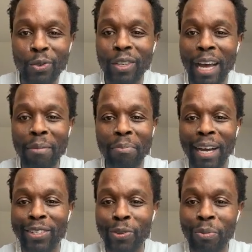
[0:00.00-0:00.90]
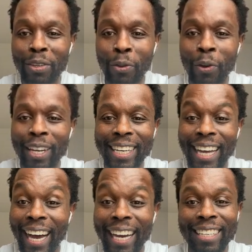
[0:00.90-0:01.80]
and I'm about to be
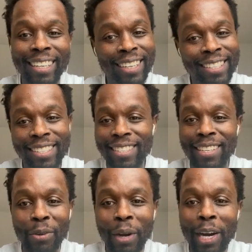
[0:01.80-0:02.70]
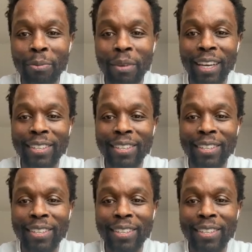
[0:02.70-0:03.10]
39 she's still around me.